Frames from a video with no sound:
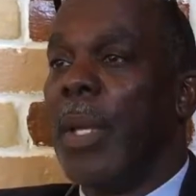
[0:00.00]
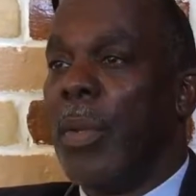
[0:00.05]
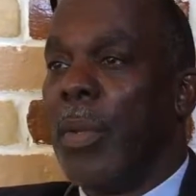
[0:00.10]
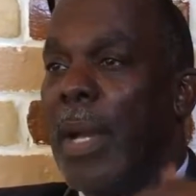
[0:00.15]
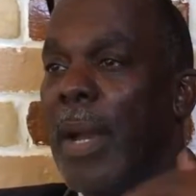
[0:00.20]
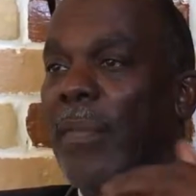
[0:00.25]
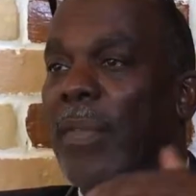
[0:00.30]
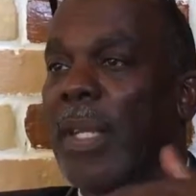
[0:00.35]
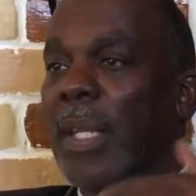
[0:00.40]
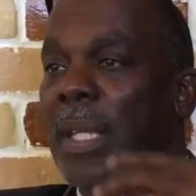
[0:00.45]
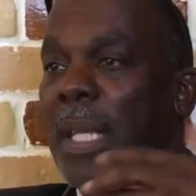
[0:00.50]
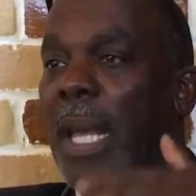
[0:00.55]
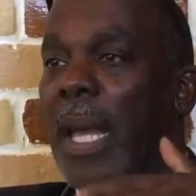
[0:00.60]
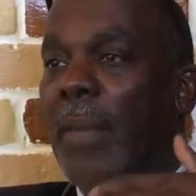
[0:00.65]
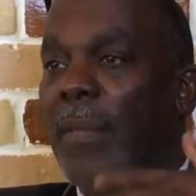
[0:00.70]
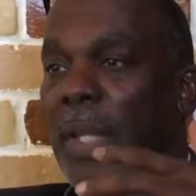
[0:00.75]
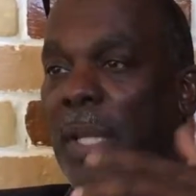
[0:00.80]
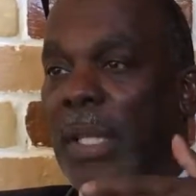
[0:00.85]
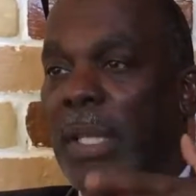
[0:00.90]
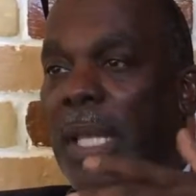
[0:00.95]
You have to
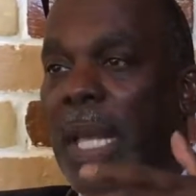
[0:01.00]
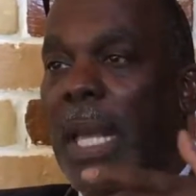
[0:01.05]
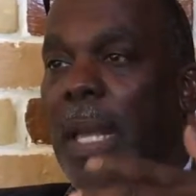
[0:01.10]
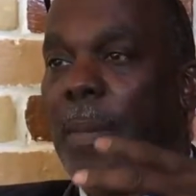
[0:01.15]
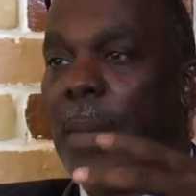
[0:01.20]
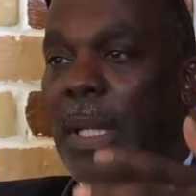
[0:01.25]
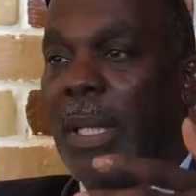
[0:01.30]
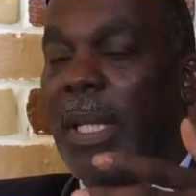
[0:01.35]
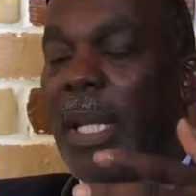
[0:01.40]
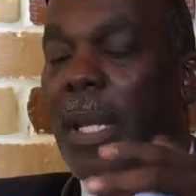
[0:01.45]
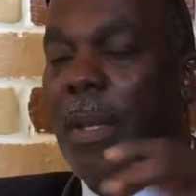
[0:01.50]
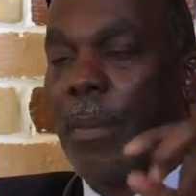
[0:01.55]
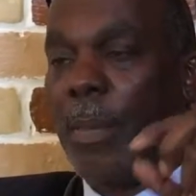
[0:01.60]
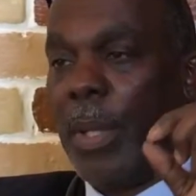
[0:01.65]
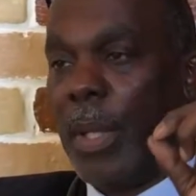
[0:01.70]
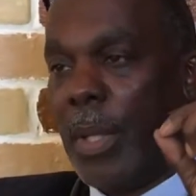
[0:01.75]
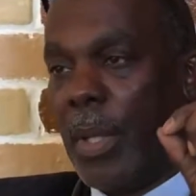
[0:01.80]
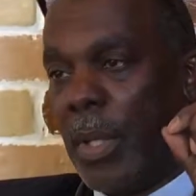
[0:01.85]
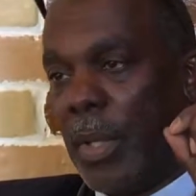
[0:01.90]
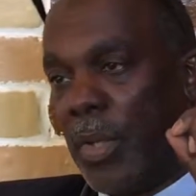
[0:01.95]
have the same intent,
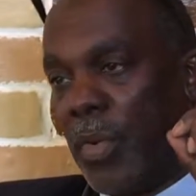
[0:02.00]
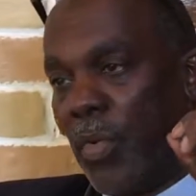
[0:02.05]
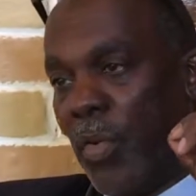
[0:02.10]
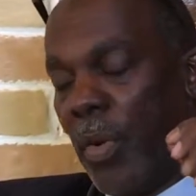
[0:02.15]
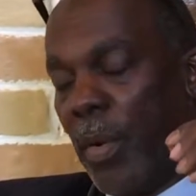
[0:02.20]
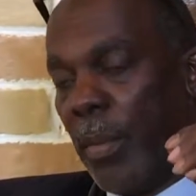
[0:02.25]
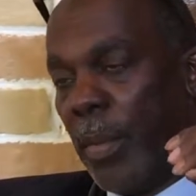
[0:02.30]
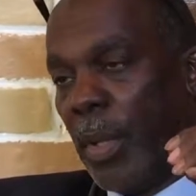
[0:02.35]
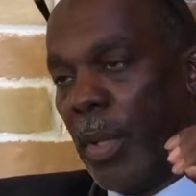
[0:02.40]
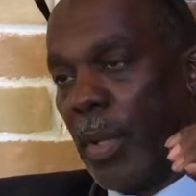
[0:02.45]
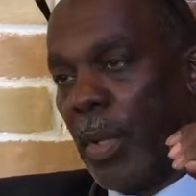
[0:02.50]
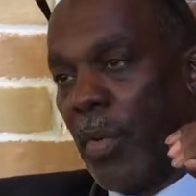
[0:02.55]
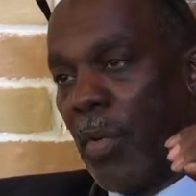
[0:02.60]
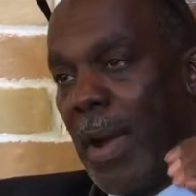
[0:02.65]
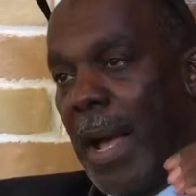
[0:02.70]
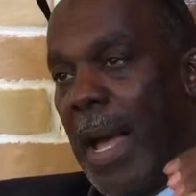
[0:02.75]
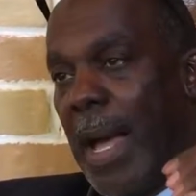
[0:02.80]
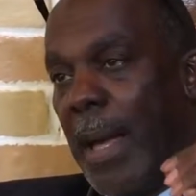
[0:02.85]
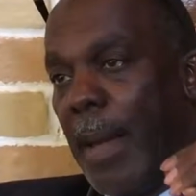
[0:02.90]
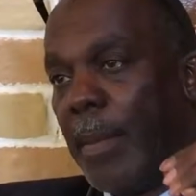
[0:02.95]
because
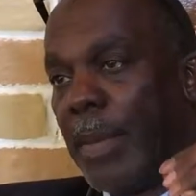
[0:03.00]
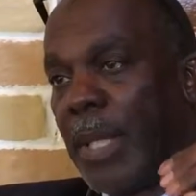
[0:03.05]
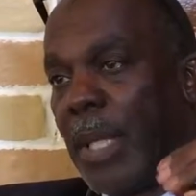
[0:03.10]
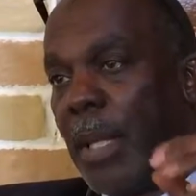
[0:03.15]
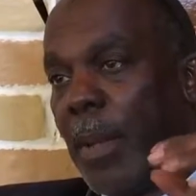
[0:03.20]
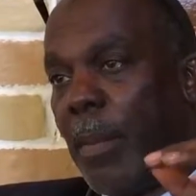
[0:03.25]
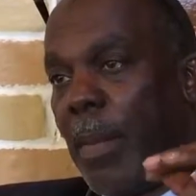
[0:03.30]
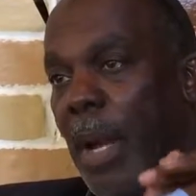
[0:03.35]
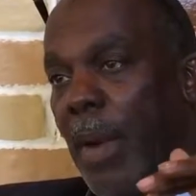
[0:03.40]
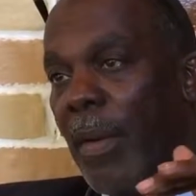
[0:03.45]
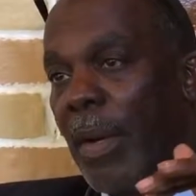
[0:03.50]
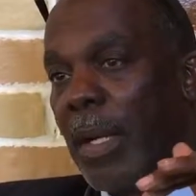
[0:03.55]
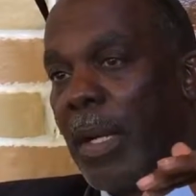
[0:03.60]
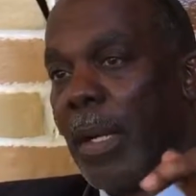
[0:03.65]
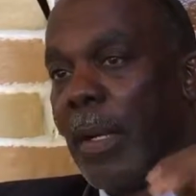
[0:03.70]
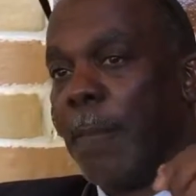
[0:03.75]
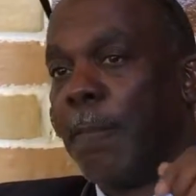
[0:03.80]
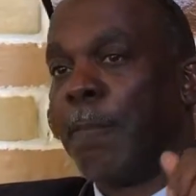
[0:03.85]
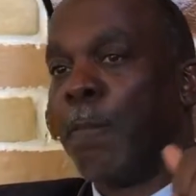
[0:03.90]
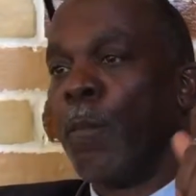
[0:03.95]
crimes in
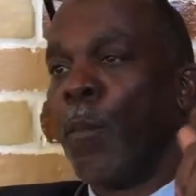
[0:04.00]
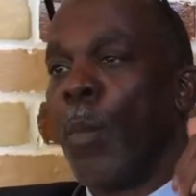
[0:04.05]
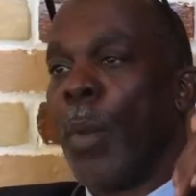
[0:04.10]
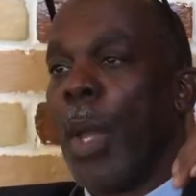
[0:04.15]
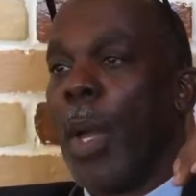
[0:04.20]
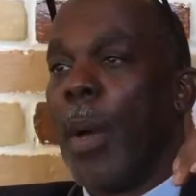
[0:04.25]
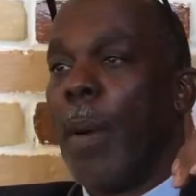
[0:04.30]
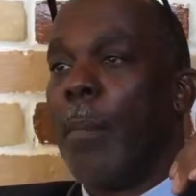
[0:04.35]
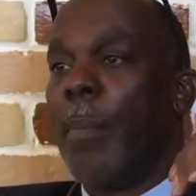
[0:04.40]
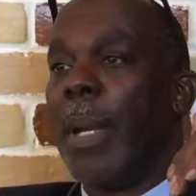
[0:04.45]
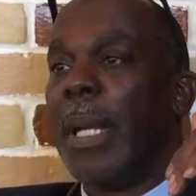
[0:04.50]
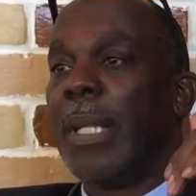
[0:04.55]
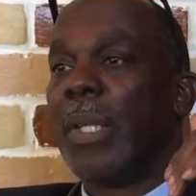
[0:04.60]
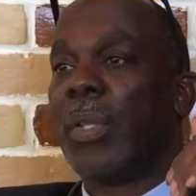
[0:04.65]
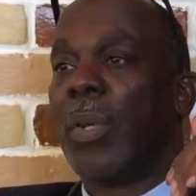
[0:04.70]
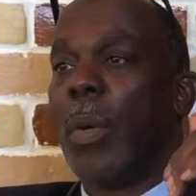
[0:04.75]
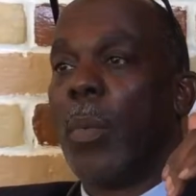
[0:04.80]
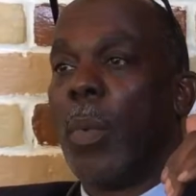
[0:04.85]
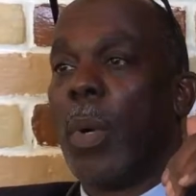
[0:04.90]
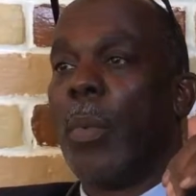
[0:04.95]
America are
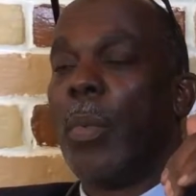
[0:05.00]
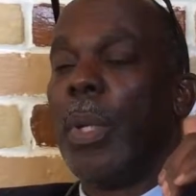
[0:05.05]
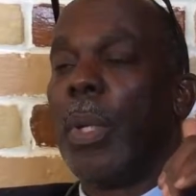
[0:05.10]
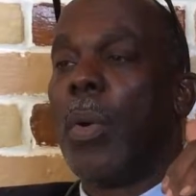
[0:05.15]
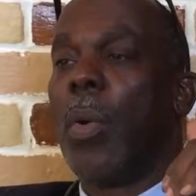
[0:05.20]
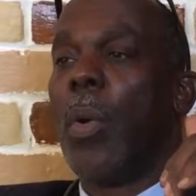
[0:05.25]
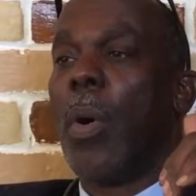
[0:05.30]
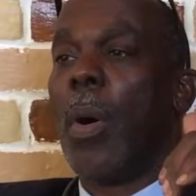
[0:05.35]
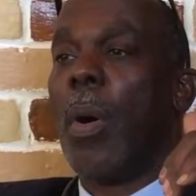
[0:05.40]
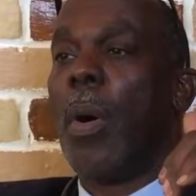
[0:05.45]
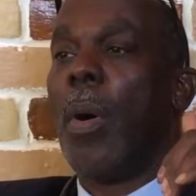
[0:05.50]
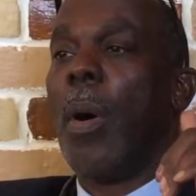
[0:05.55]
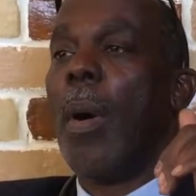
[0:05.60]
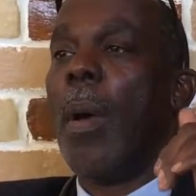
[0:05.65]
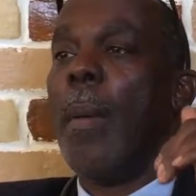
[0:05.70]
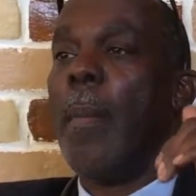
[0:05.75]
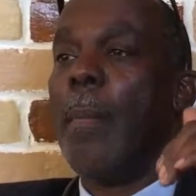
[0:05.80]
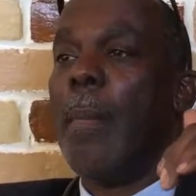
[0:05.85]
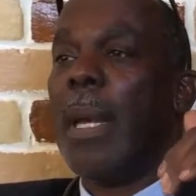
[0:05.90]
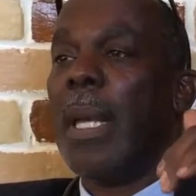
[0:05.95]
based on what we call
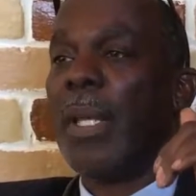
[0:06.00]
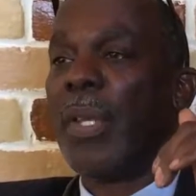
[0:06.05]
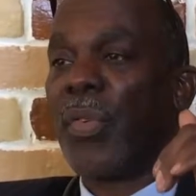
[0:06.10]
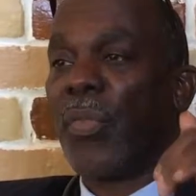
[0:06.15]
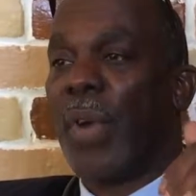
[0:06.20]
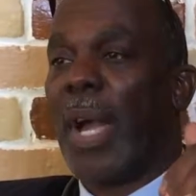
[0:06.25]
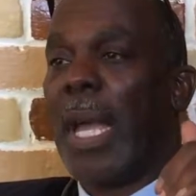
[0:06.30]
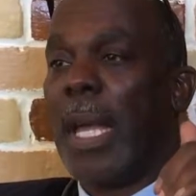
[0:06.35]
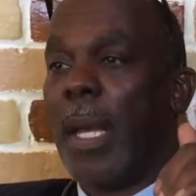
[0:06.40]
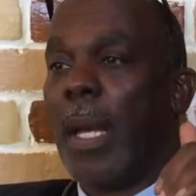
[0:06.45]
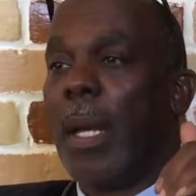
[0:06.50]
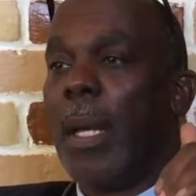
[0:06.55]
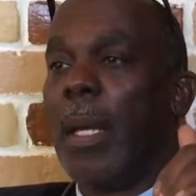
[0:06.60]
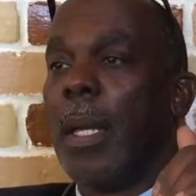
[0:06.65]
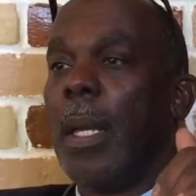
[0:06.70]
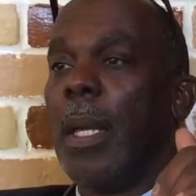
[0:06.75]
mens rea,